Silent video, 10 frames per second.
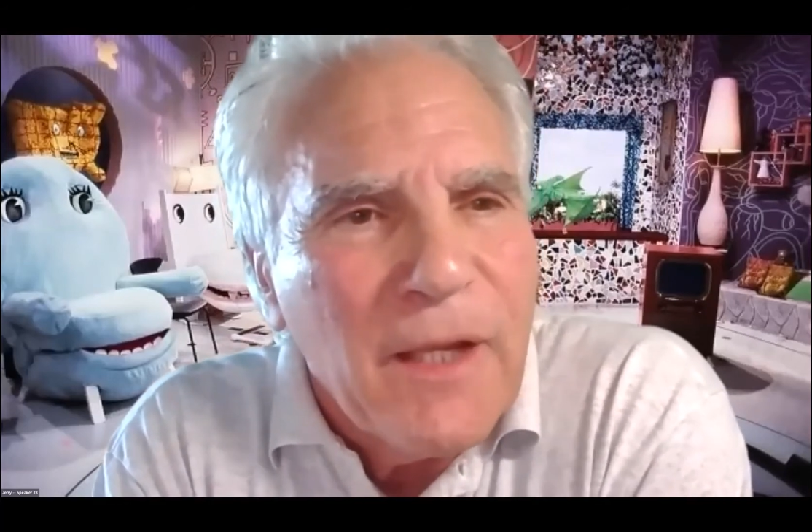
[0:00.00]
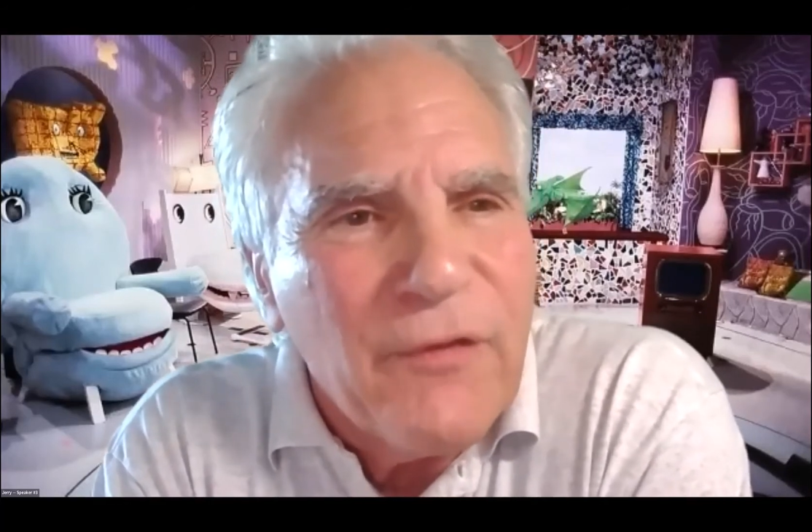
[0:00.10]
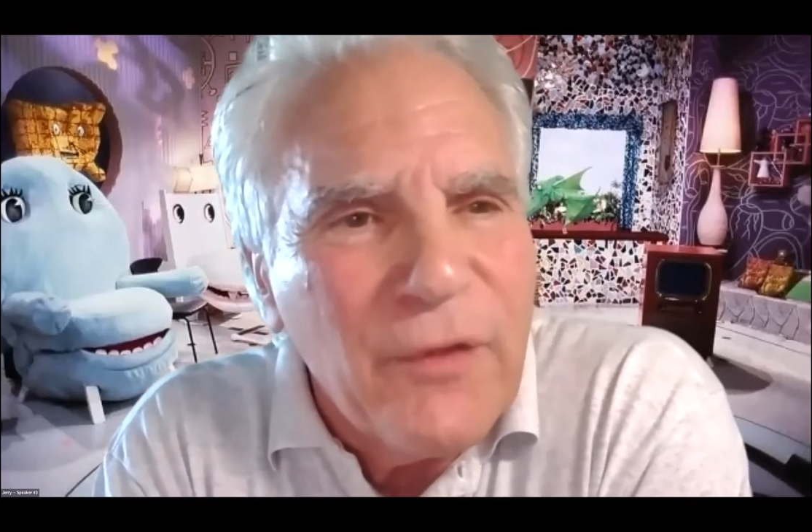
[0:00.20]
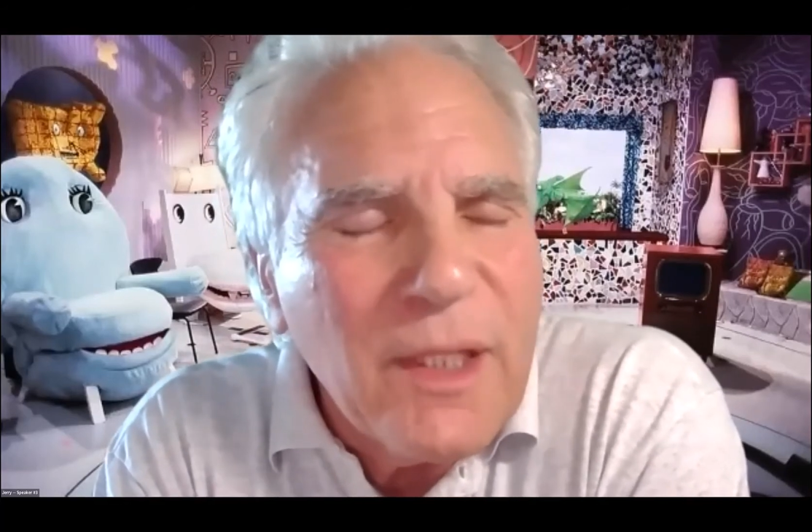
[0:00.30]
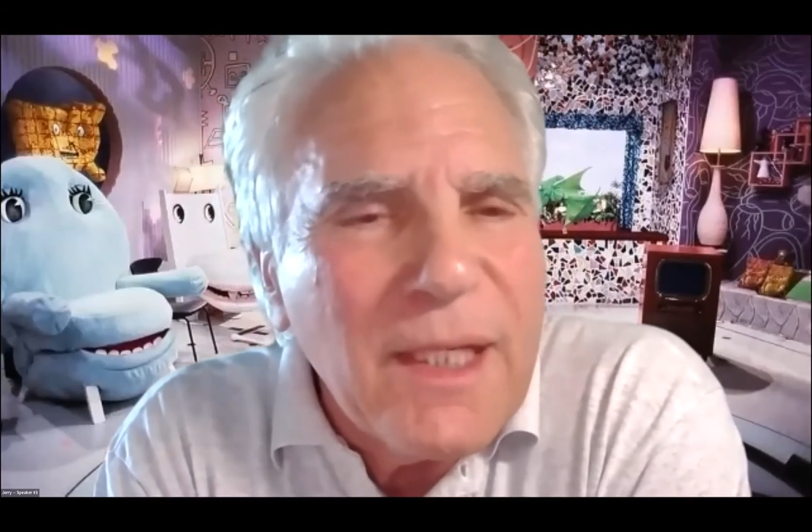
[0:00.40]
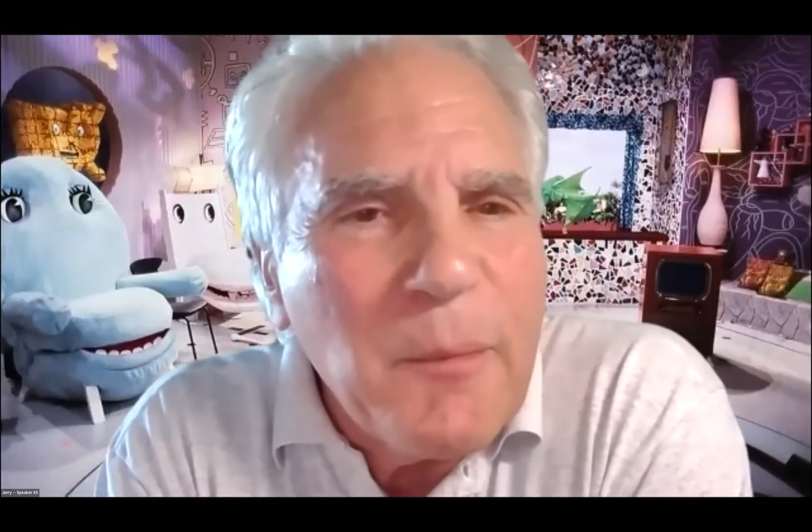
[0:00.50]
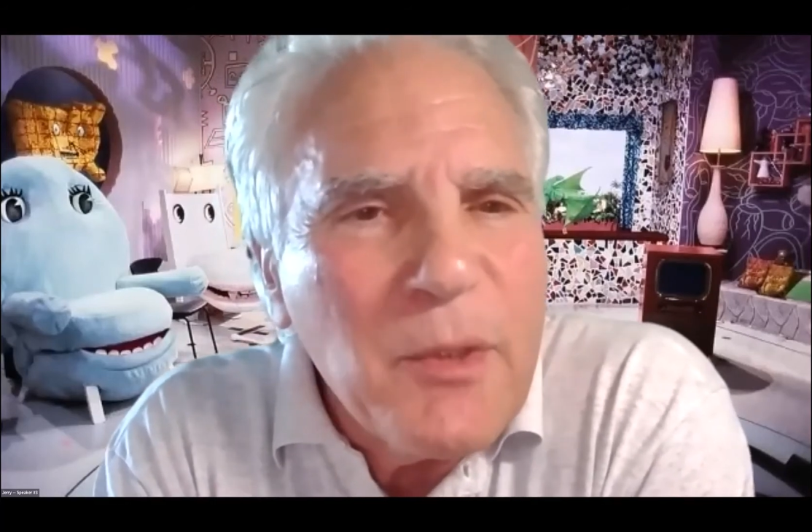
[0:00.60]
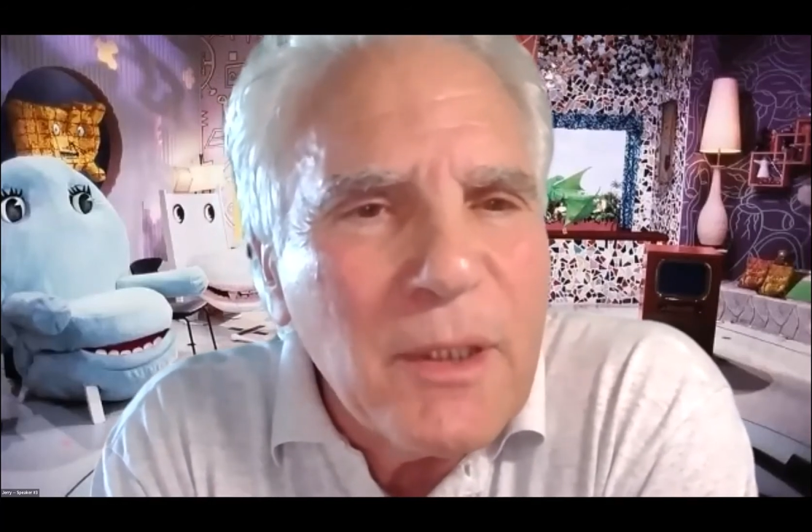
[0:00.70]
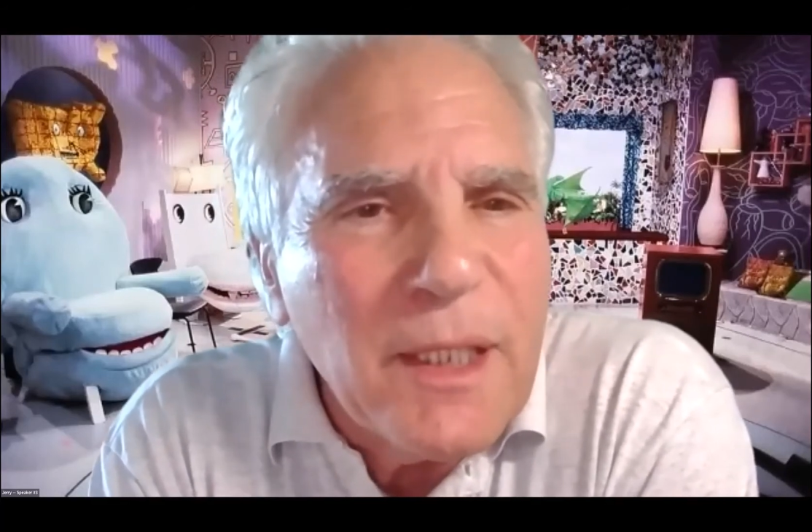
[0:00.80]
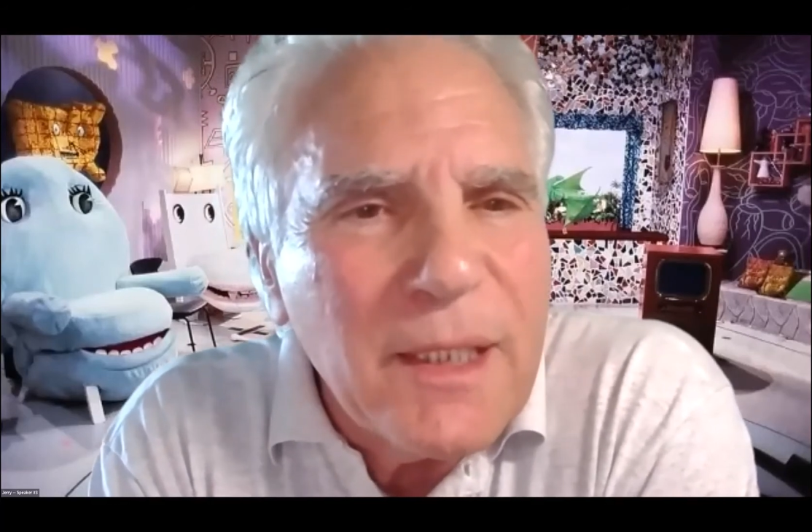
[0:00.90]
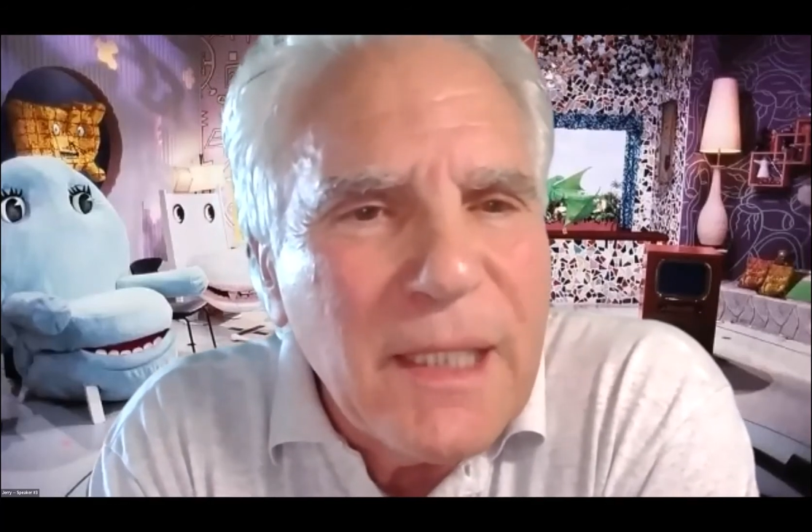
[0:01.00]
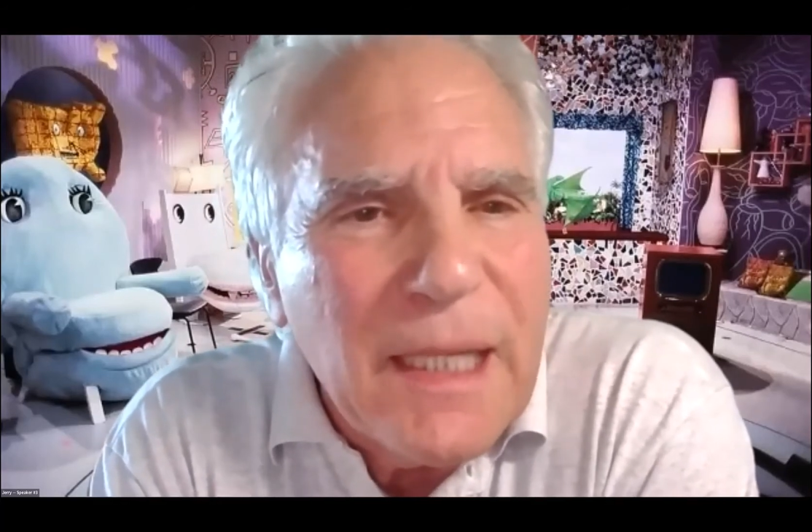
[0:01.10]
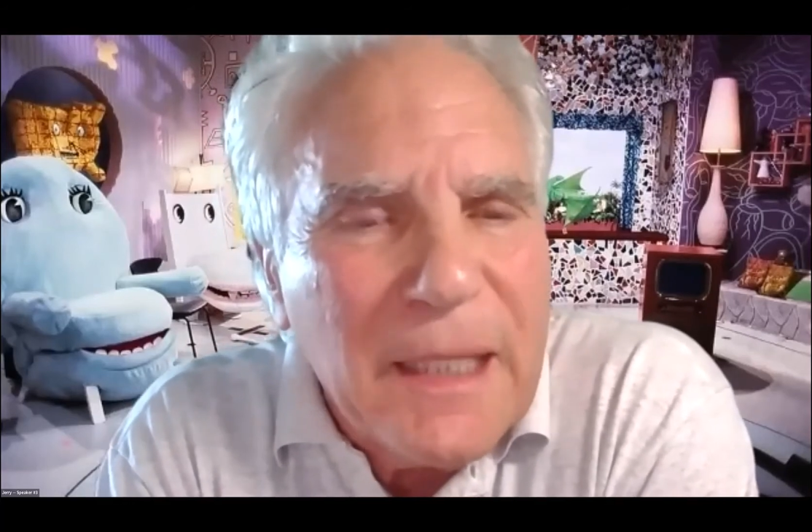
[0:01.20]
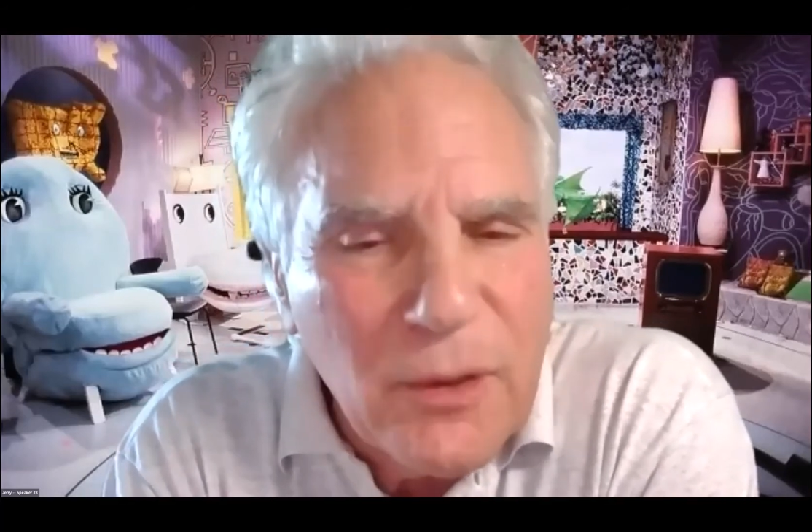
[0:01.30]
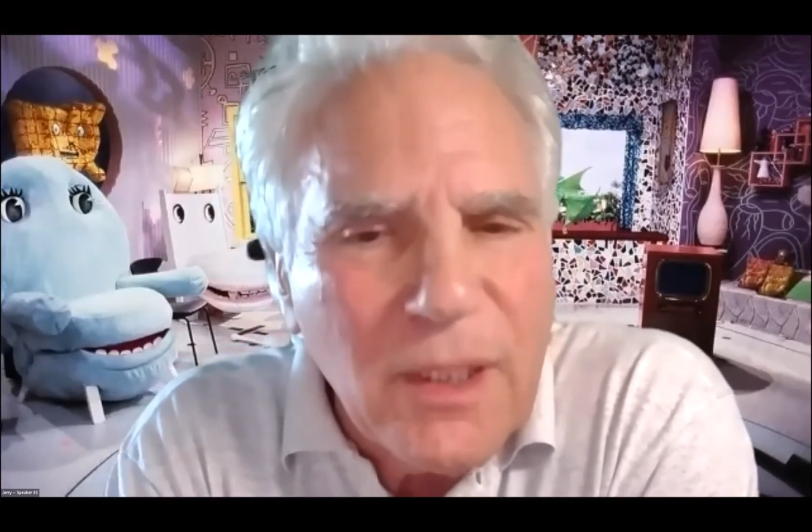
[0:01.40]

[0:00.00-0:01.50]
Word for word: if you can emulate that,